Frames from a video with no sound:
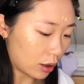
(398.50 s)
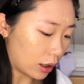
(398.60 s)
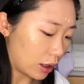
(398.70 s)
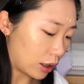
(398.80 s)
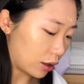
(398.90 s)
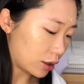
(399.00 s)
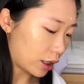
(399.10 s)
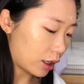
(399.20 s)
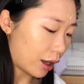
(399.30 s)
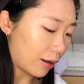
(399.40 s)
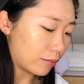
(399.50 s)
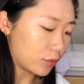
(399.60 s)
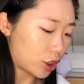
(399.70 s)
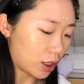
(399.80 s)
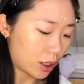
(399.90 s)
And then I'll take
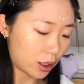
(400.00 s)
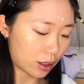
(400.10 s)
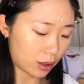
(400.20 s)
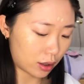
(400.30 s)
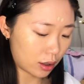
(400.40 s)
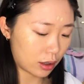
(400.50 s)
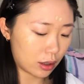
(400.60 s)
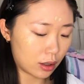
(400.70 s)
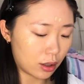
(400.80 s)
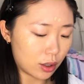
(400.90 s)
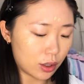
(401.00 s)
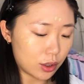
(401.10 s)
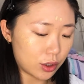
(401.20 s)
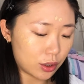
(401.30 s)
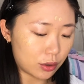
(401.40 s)
MG2
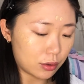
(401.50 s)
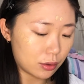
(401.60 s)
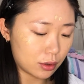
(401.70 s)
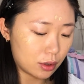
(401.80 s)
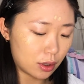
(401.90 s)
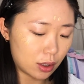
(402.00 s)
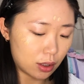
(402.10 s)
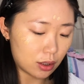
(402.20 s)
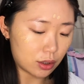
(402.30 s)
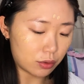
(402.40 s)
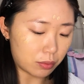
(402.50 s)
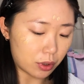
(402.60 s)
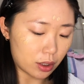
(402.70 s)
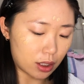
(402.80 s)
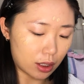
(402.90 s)
to
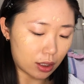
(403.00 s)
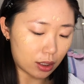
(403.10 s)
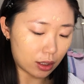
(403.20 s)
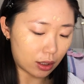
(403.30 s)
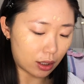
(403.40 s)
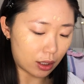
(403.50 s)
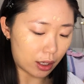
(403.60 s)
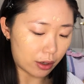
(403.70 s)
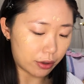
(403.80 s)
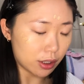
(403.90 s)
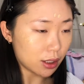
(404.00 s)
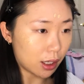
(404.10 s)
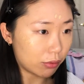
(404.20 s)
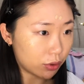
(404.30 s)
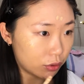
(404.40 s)
put in the areas that
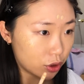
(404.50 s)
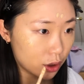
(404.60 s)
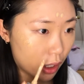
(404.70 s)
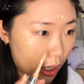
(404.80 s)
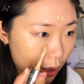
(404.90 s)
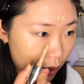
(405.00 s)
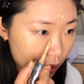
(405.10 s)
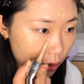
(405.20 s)
I would usually highlight.